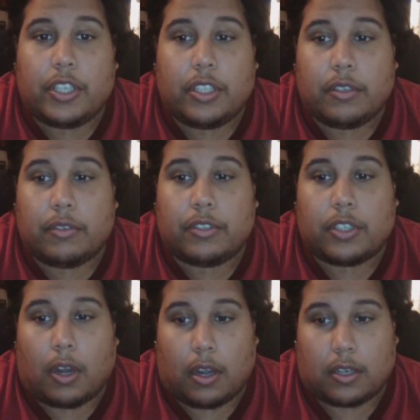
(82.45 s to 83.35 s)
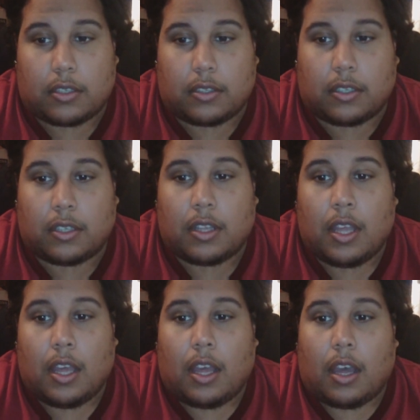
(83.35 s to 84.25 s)
huge article
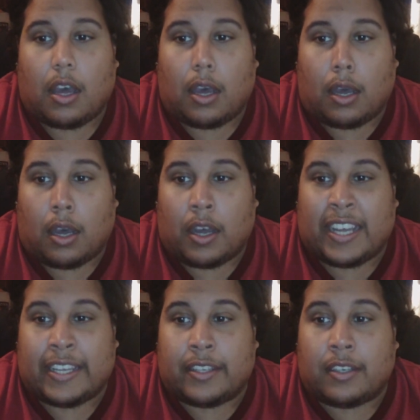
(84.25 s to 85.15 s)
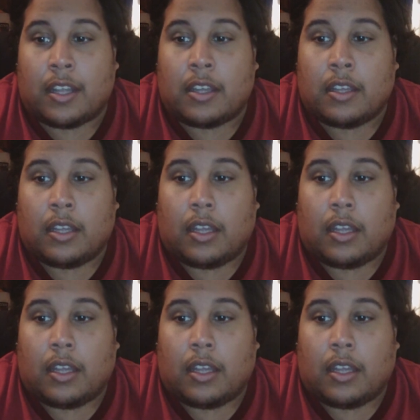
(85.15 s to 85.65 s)
on